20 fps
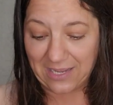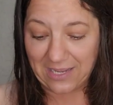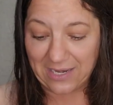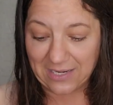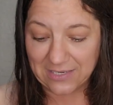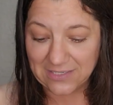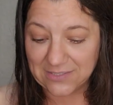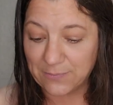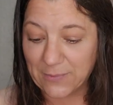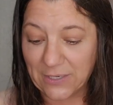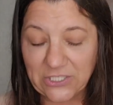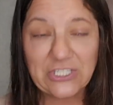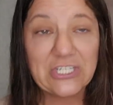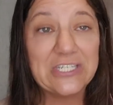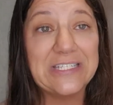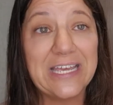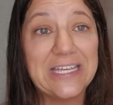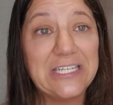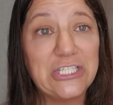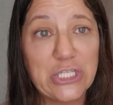And as much
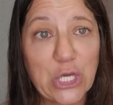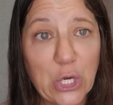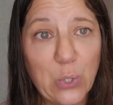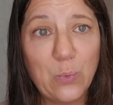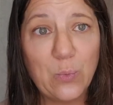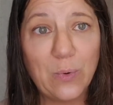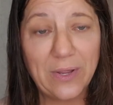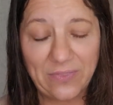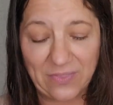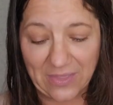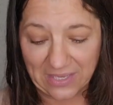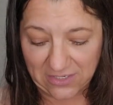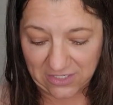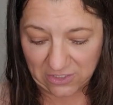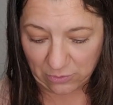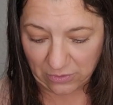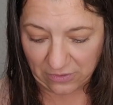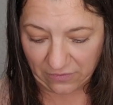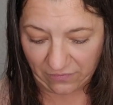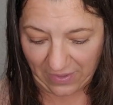as I don't want that
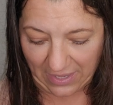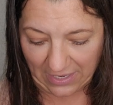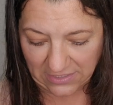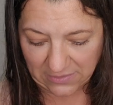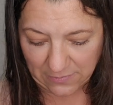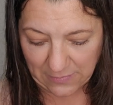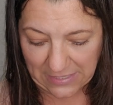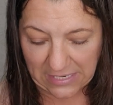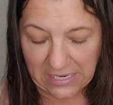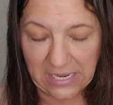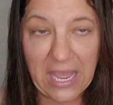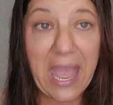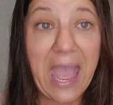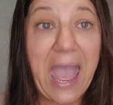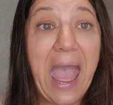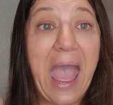to affect me,